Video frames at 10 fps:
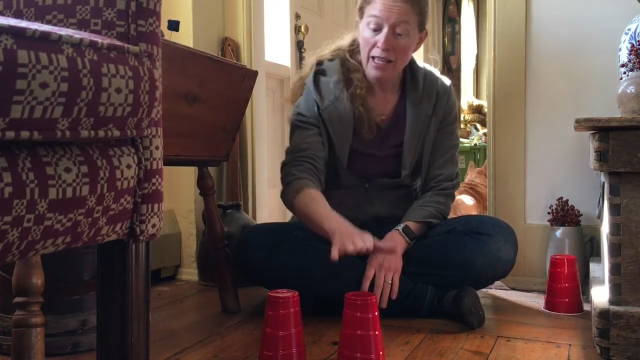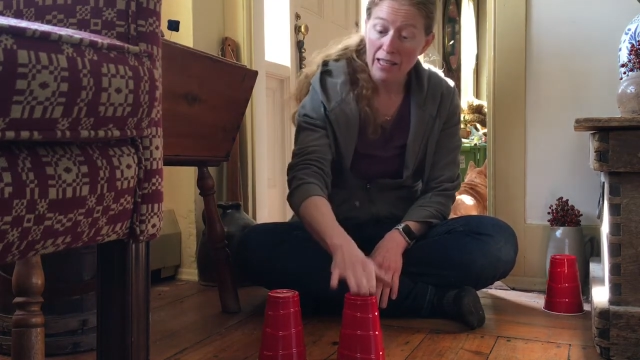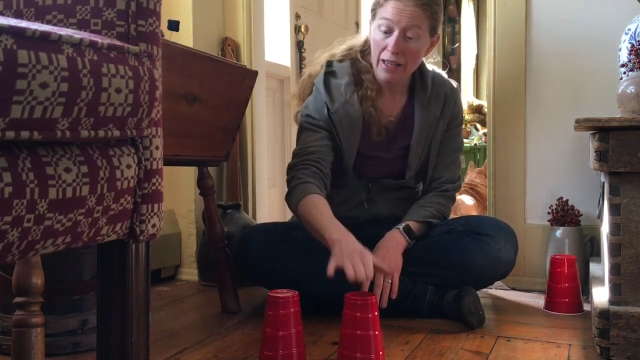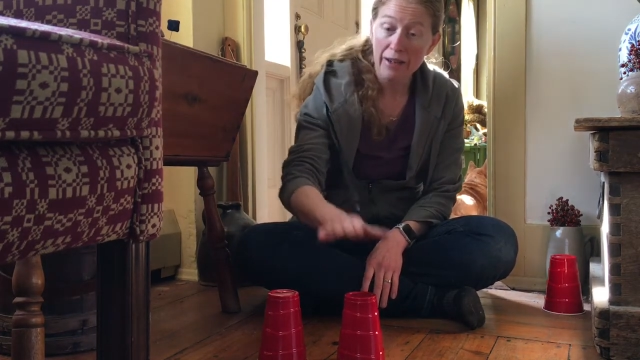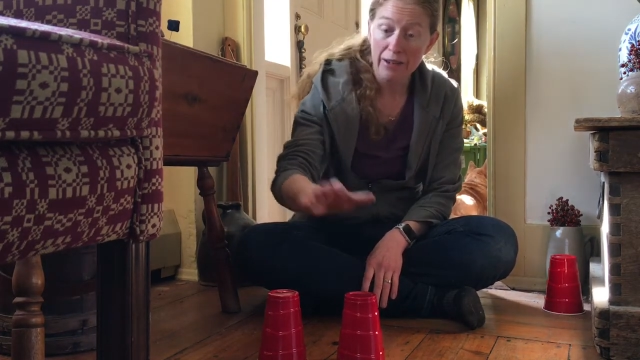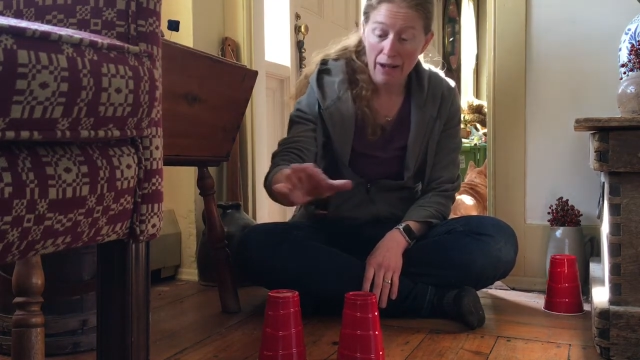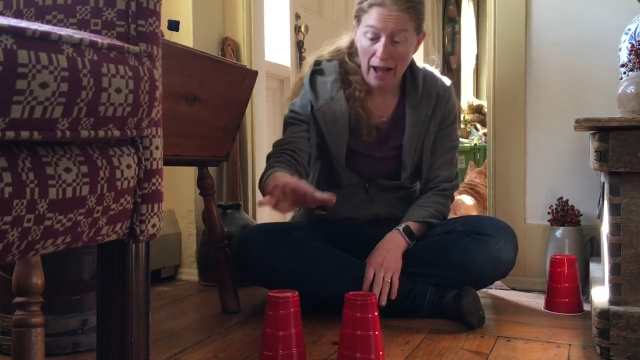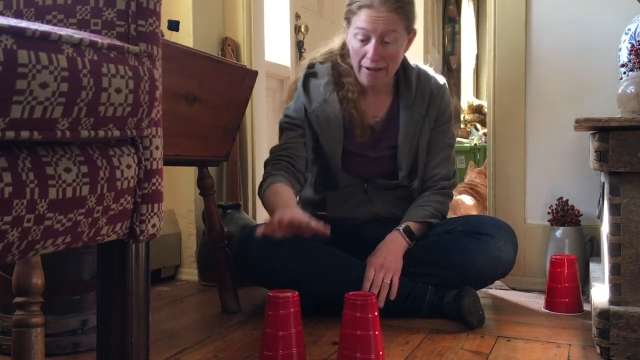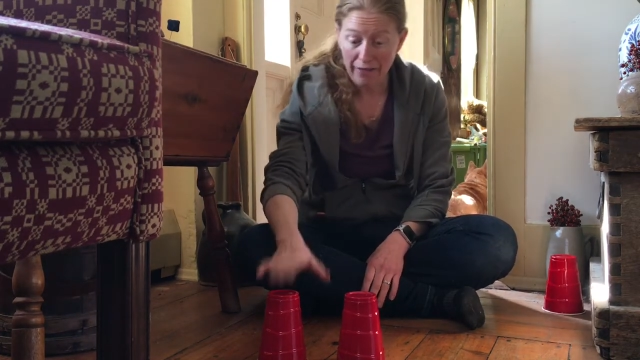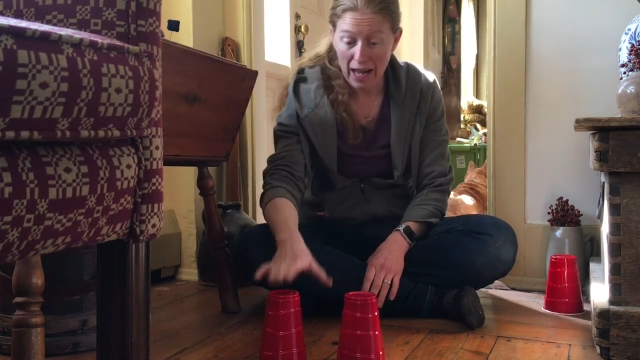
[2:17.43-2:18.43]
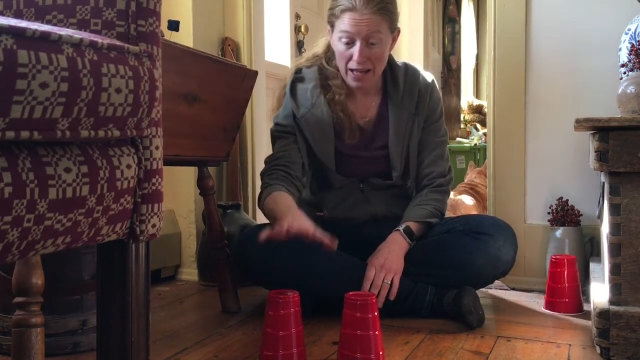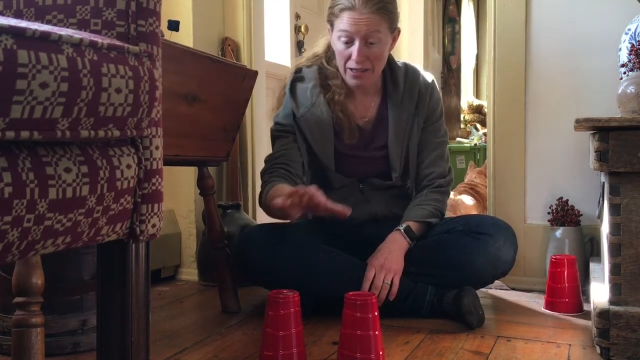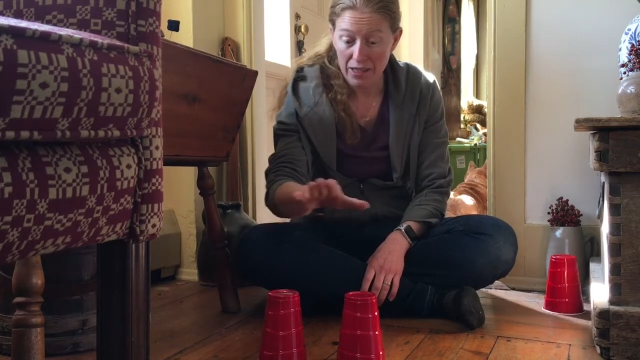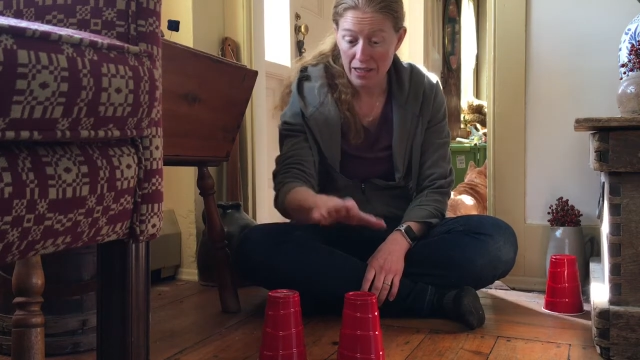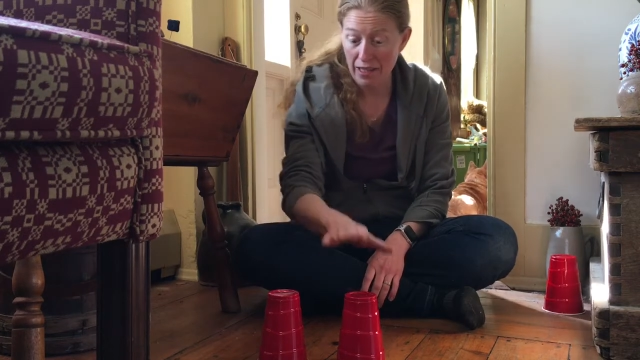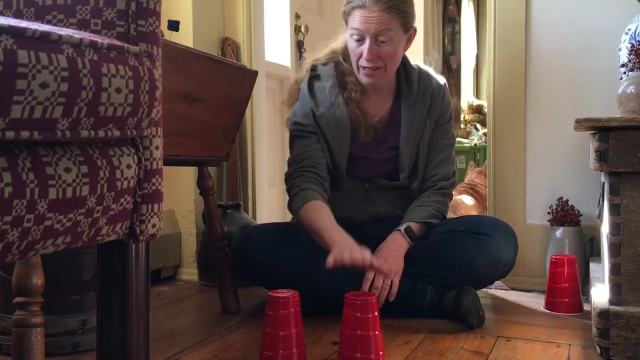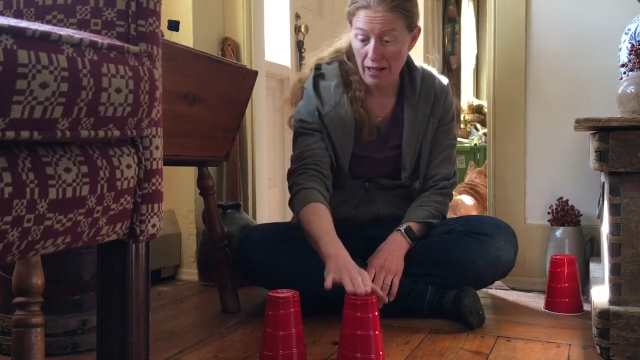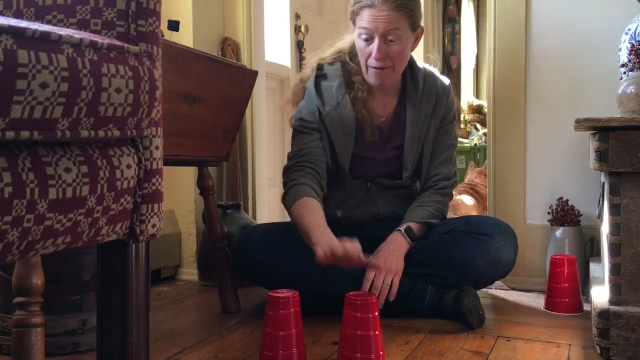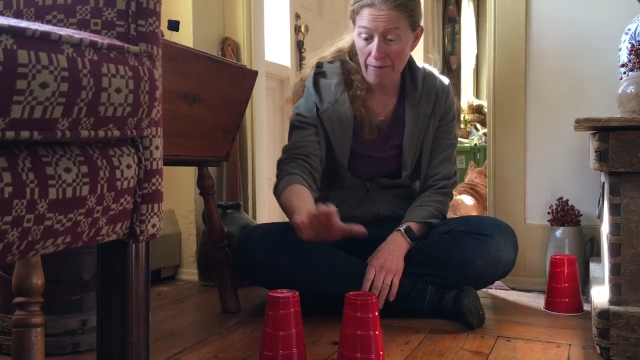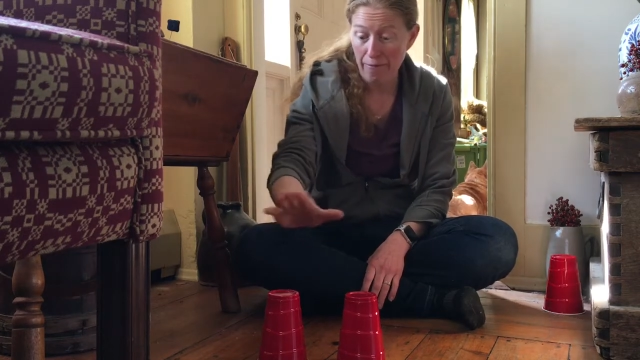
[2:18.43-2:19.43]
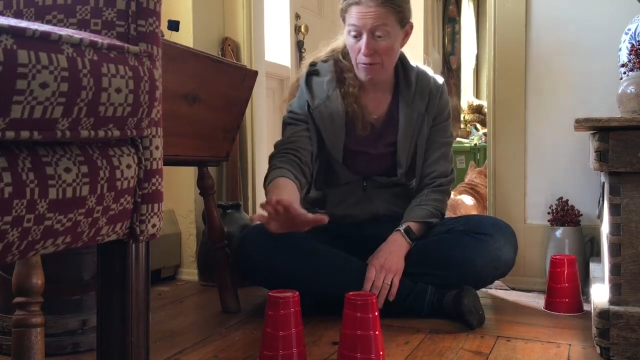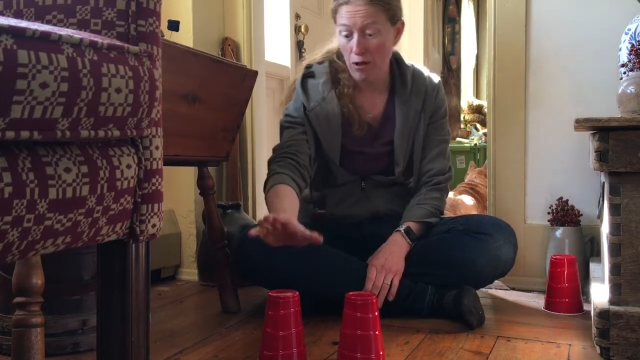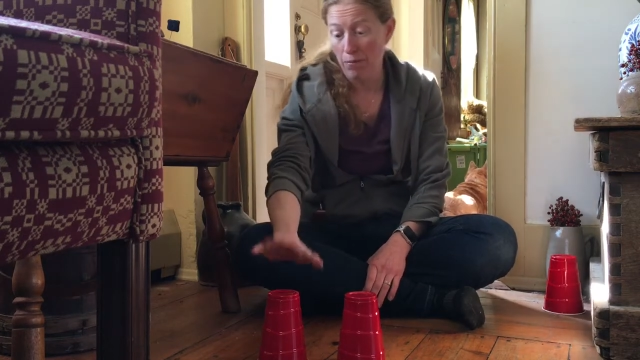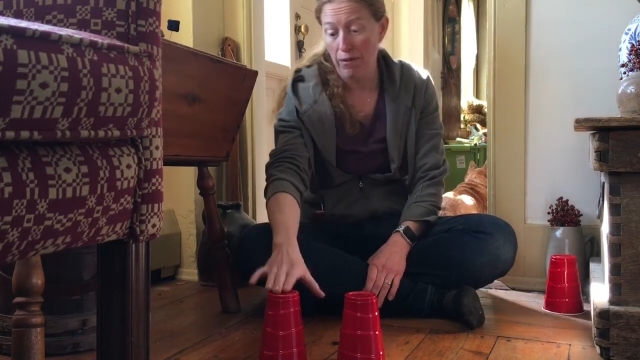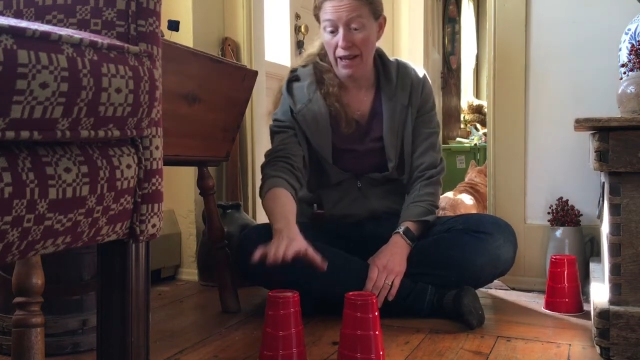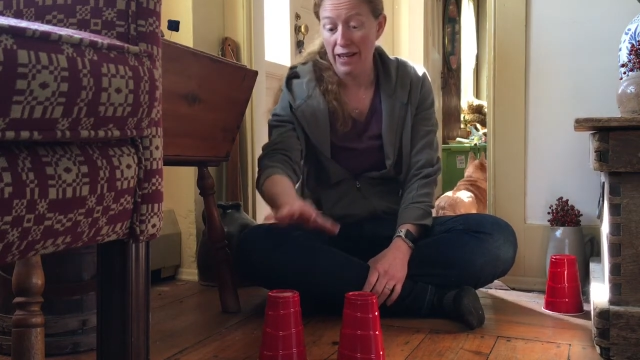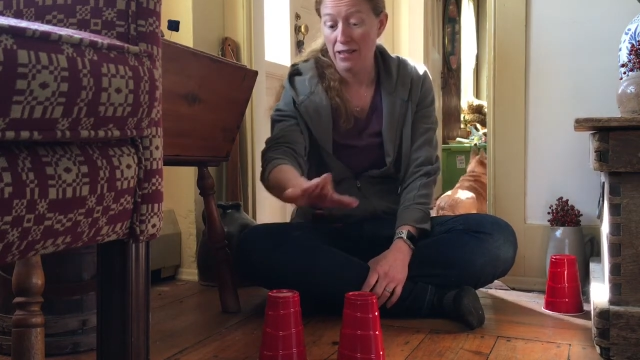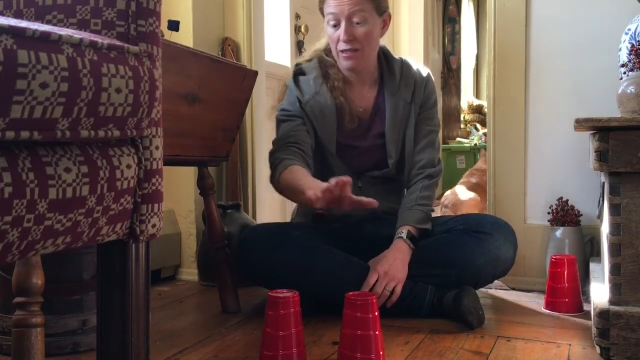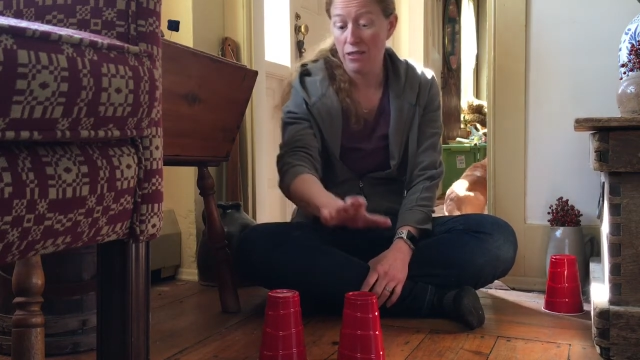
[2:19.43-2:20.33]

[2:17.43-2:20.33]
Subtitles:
you have guessed the number plane,